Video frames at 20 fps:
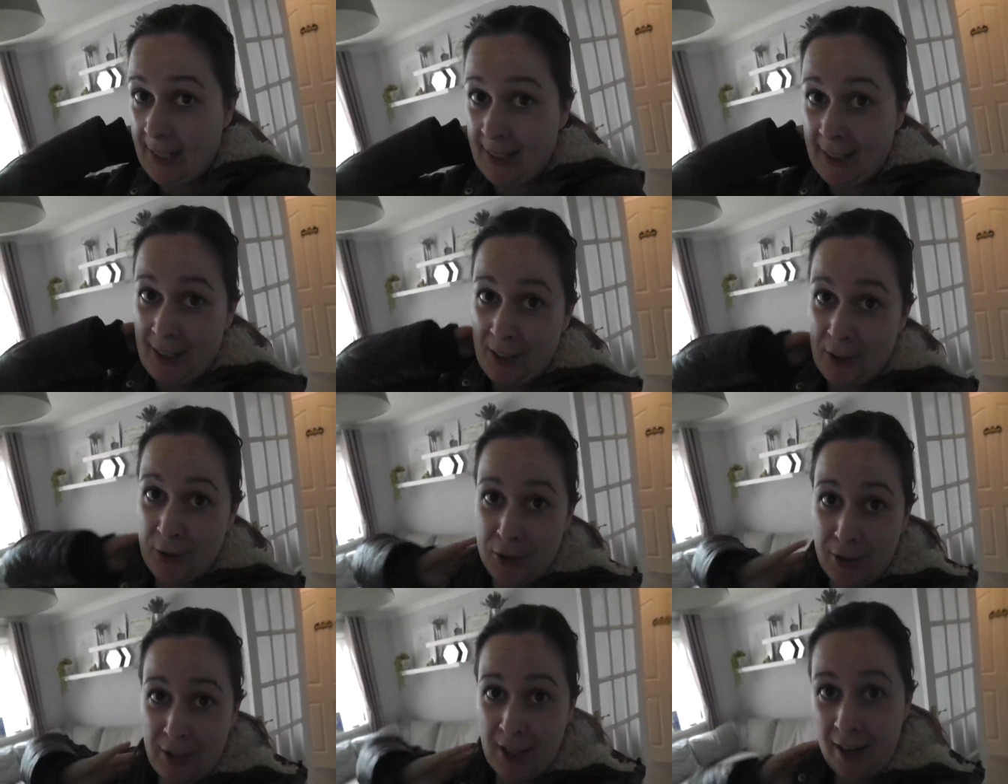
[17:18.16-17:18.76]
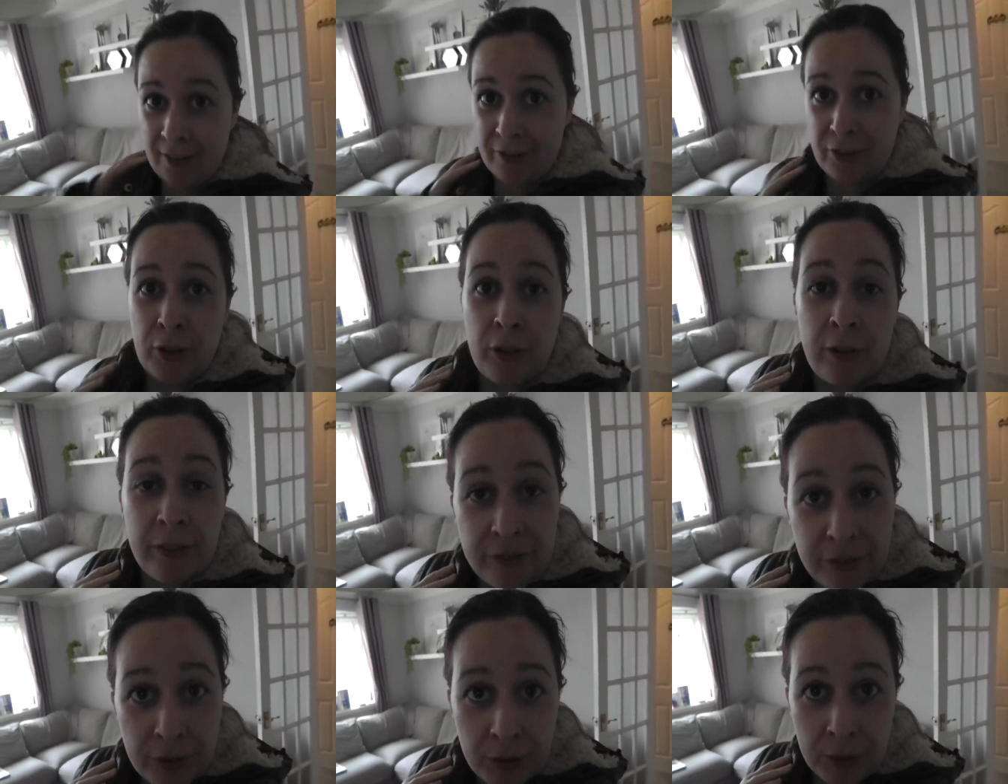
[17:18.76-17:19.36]
and I also have
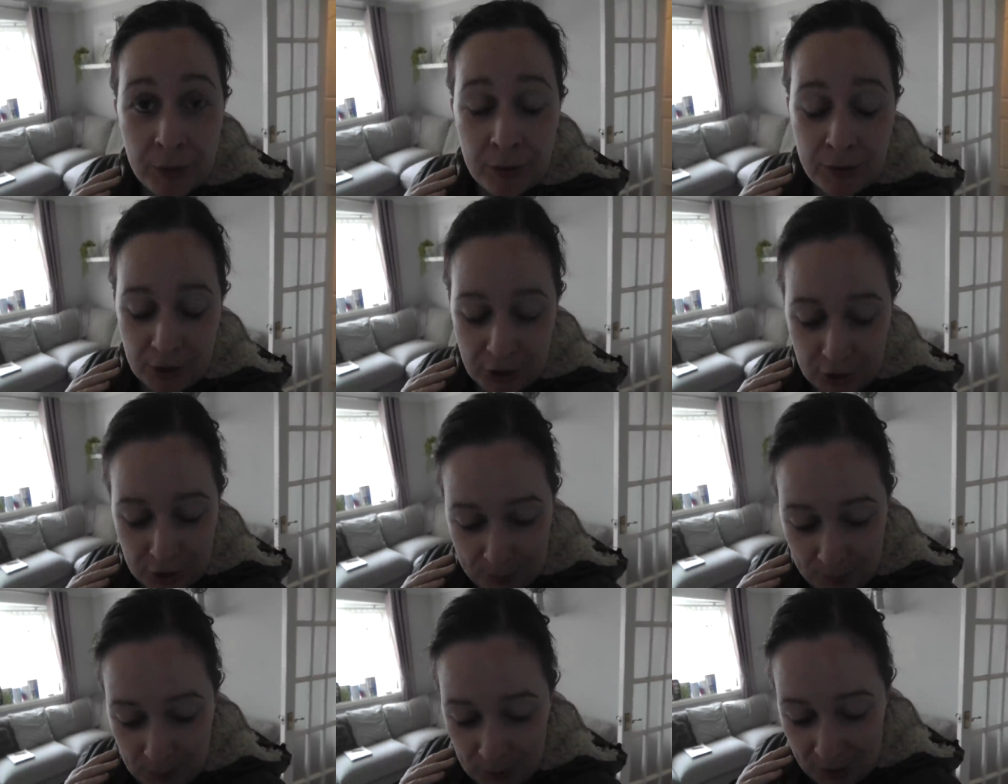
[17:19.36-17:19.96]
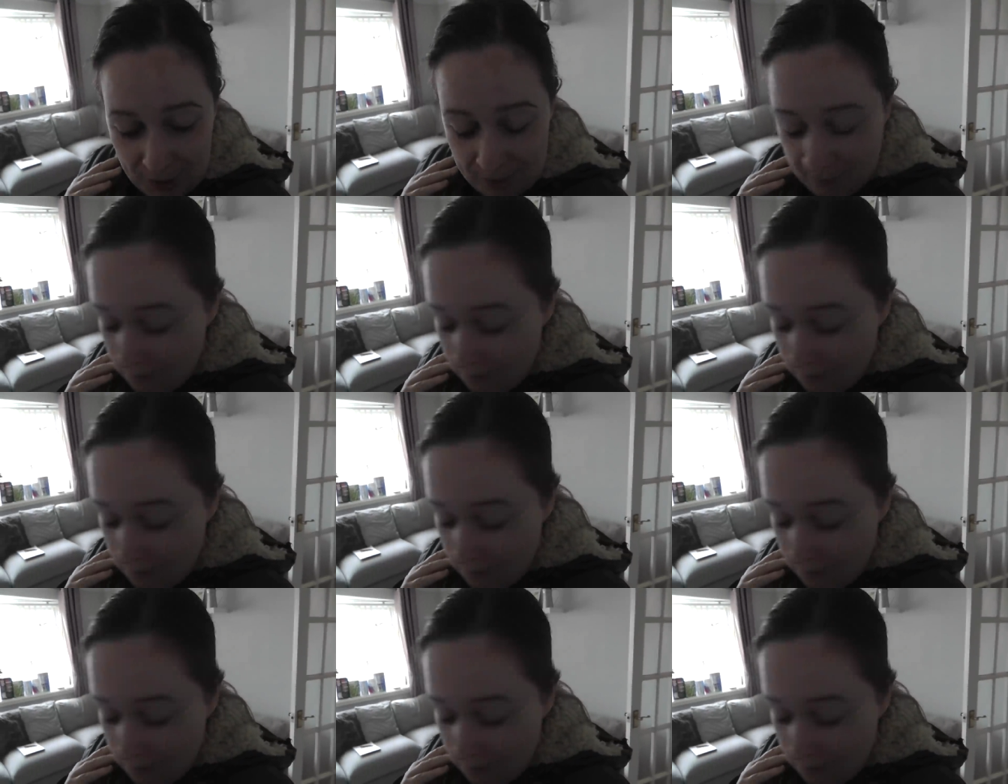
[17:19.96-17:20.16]
no food to put